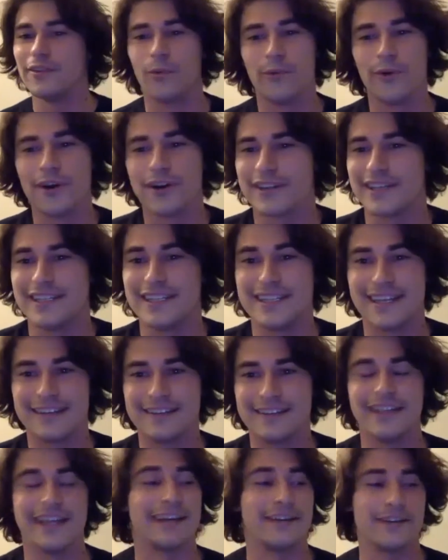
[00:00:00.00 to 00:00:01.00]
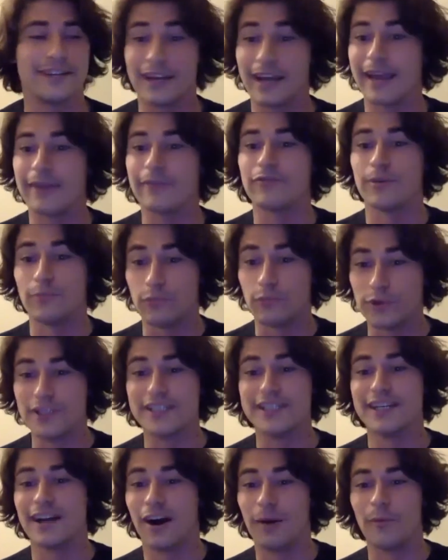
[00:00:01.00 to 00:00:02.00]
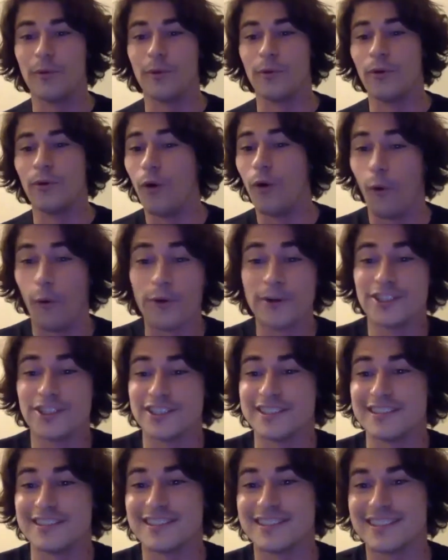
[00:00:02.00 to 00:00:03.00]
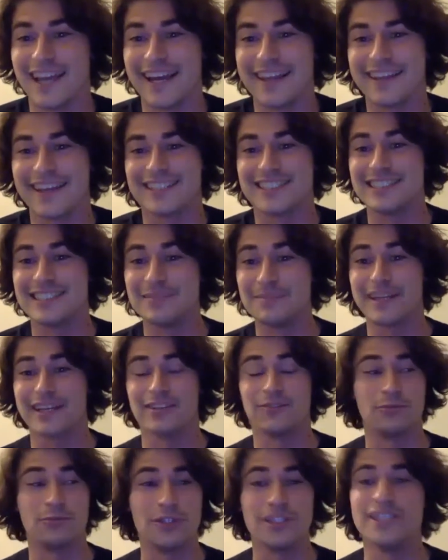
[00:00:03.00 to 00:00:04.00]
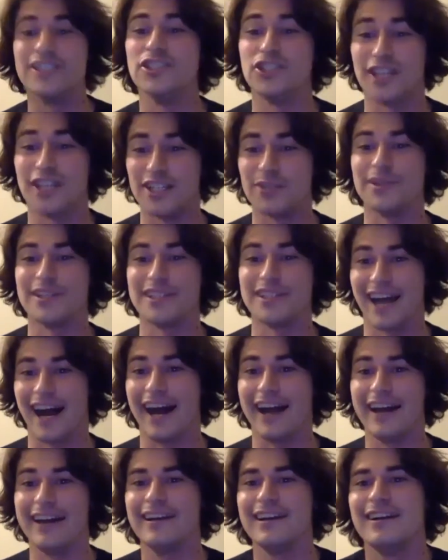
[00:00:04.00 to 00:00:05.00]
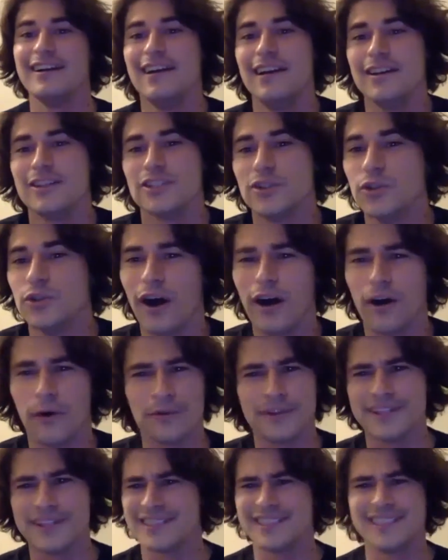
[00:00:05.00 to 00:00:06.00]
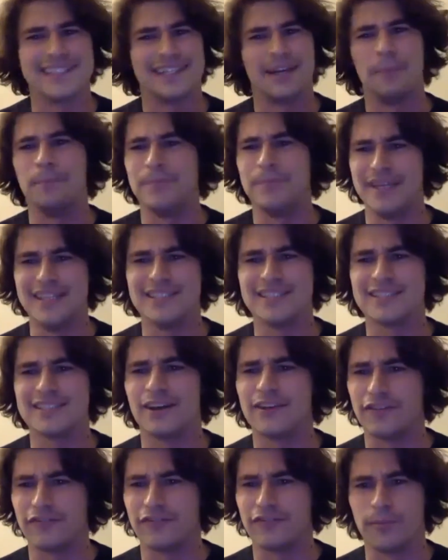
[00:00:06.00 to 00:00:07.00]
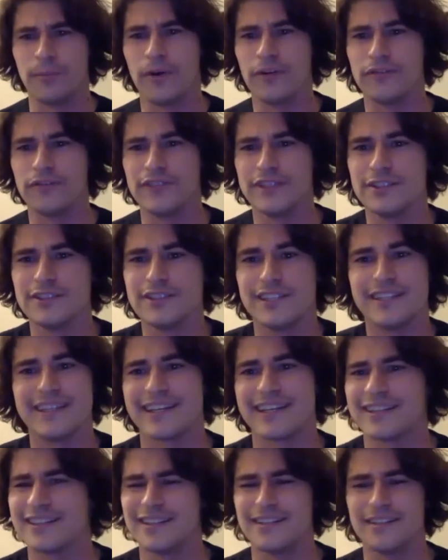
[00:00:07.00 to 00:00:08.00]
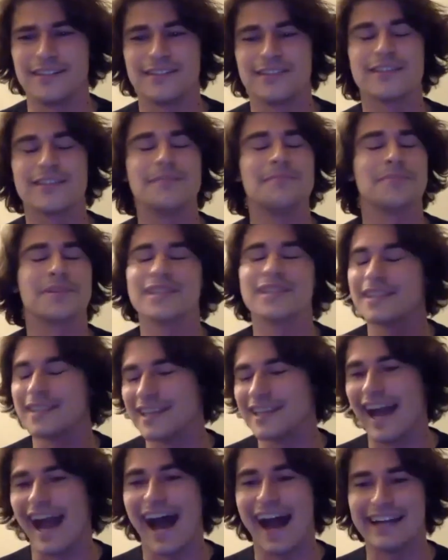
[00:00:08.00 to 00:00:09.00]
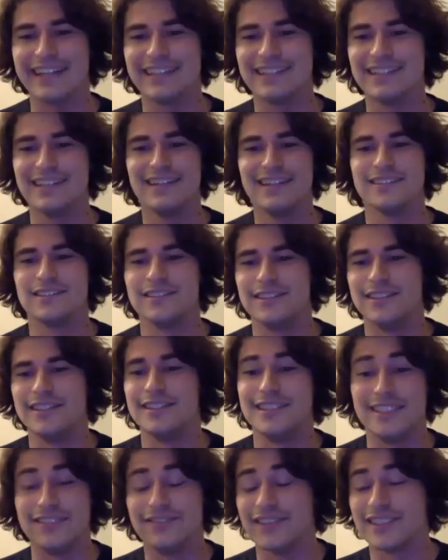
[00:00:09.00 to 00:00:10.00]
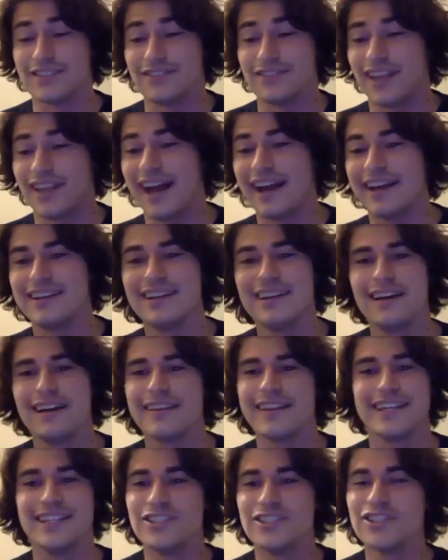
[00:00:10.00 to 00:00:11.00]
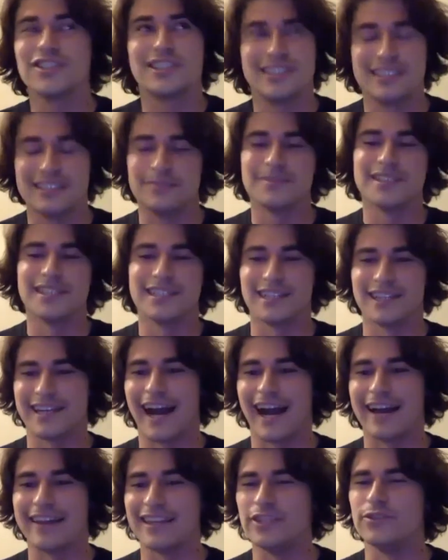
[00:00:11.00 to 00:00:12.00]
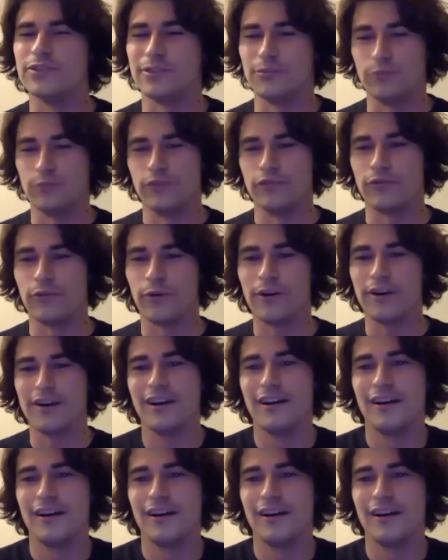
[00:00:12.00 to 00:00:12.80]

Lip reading: like he like came from really humble origins and like seemed like a really genuine guy. So not only is he like a beast on the football field and like going to completely add to the defensive line, like he just seems like a guy that you can root for,